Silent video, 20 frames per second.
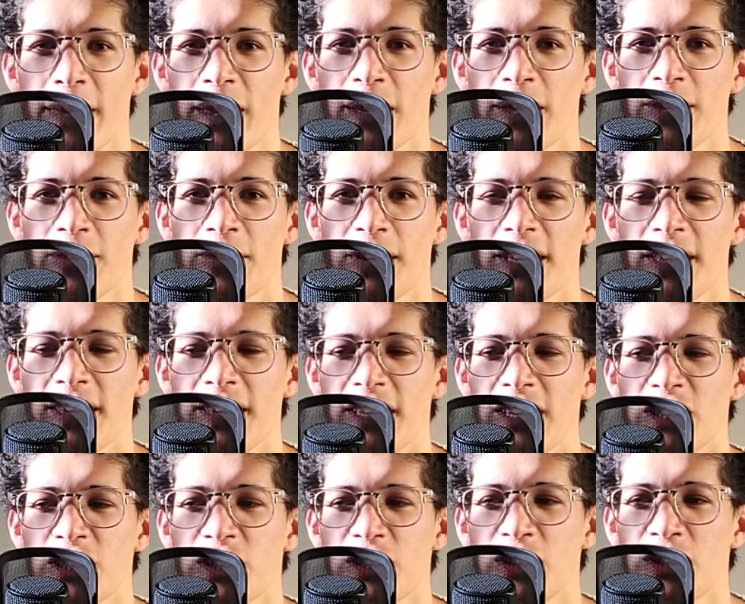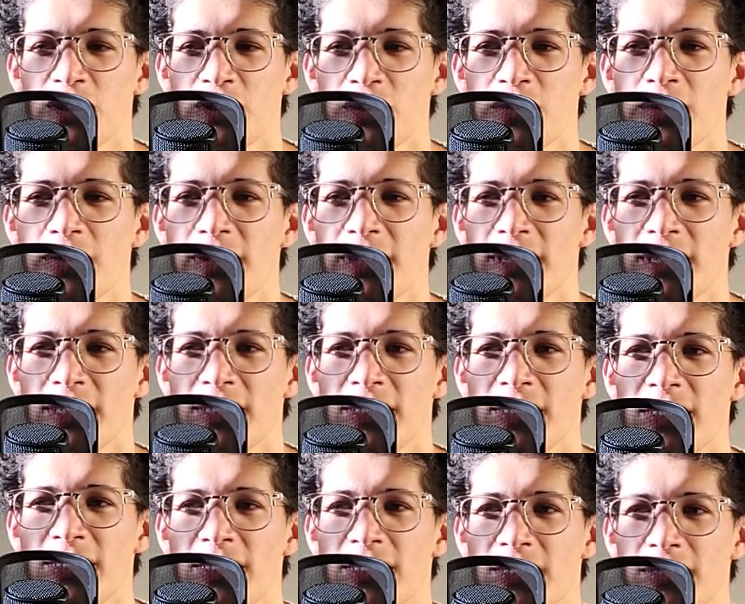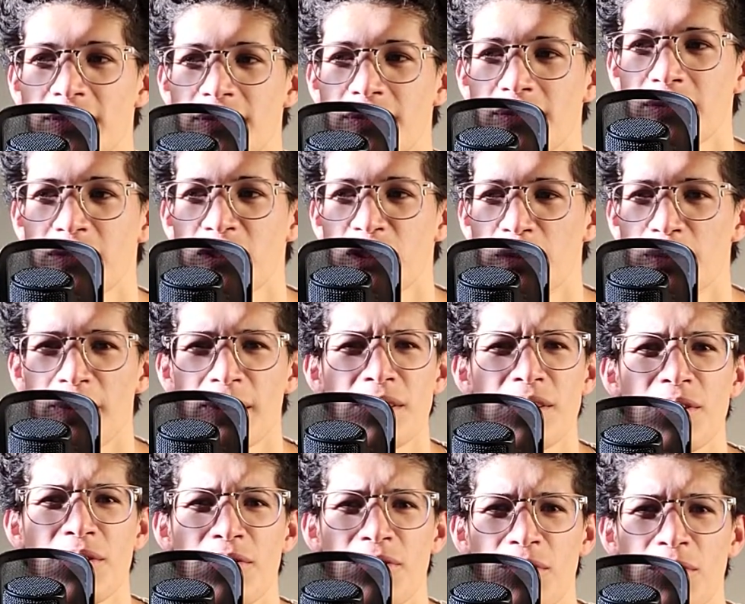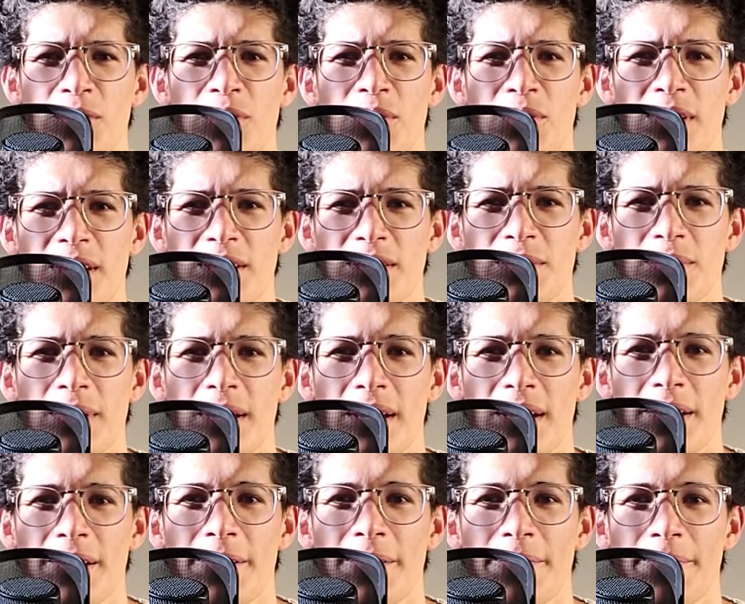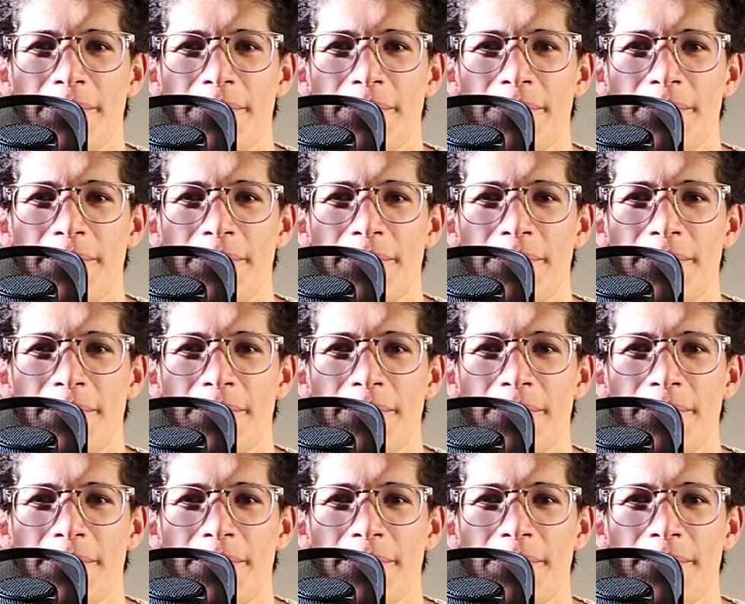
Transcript: you know what I think I should do is jump into food as well.